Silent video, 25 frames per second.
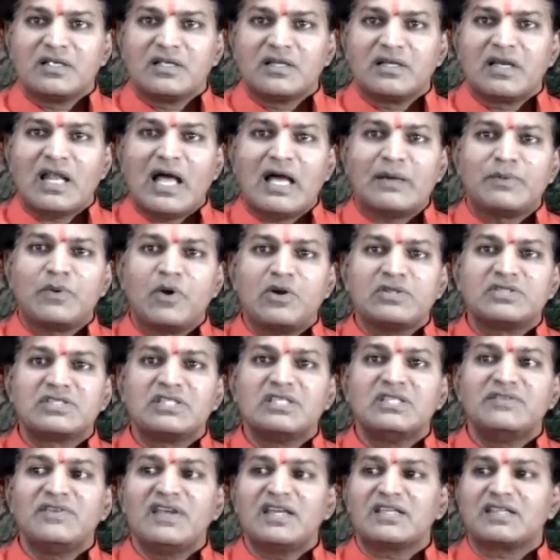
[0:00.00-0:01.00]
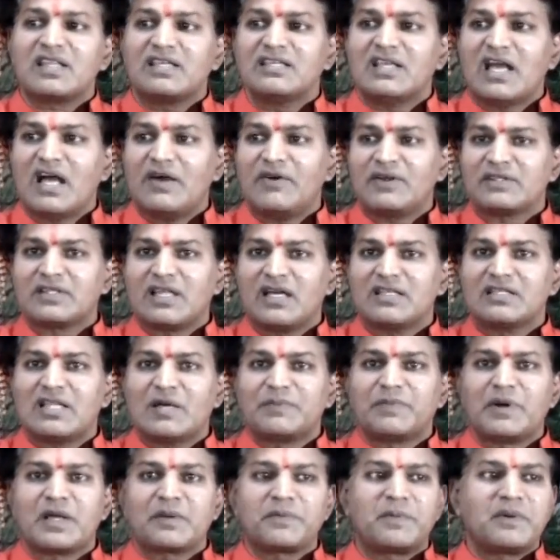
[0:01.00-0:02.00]

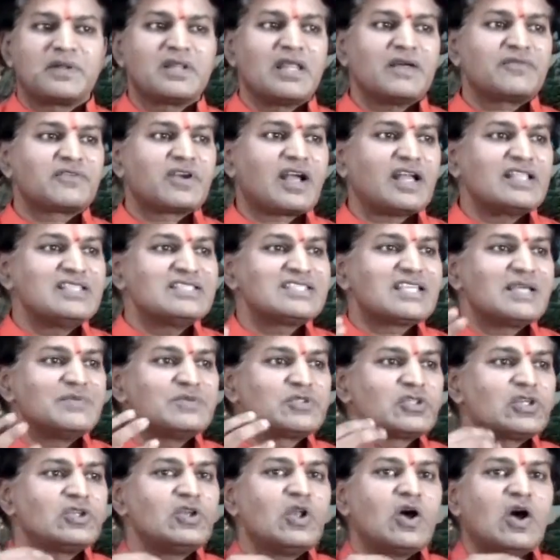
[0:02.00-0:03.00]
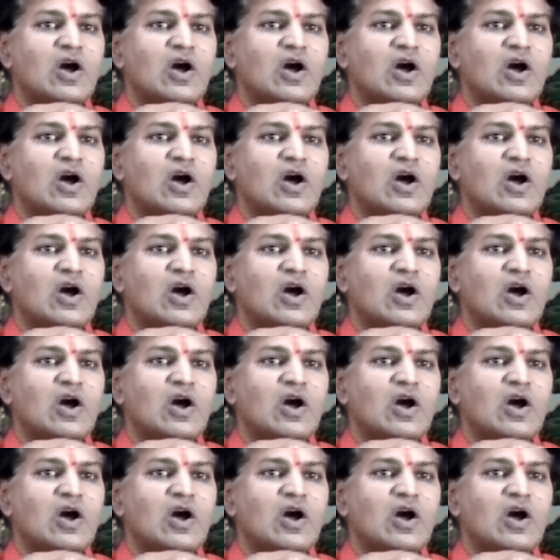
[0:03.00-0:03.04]
the purpose of consumption